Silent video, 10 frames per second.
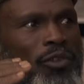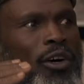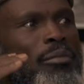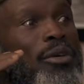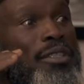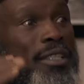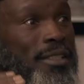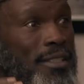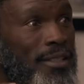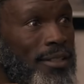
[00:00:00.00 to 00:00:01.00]
of our
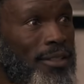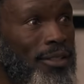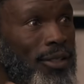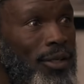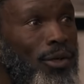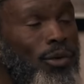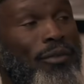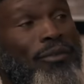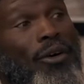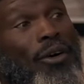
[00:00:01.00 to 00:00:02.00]
politics,
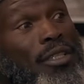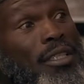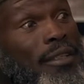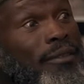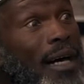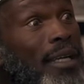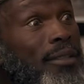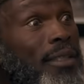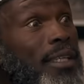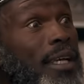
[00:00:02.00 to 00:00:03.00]
we've forgotten the
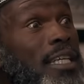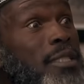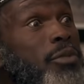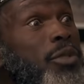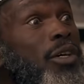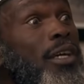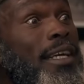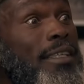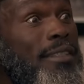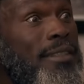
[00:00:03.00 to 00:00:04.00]
value that hangs between our
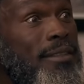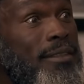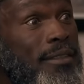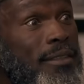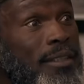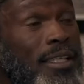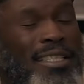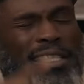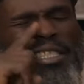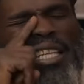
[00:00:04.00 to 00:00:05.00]
legs. Okay.
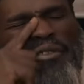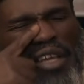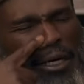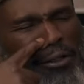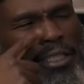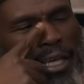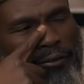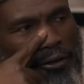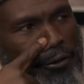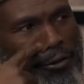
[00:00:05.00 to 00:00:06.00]
It is difficult,
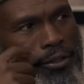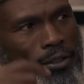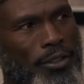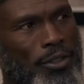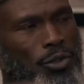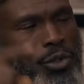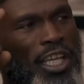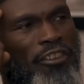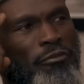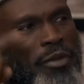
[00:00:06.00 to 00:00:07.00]
therefore, to
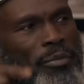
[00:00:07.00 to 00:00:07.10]
give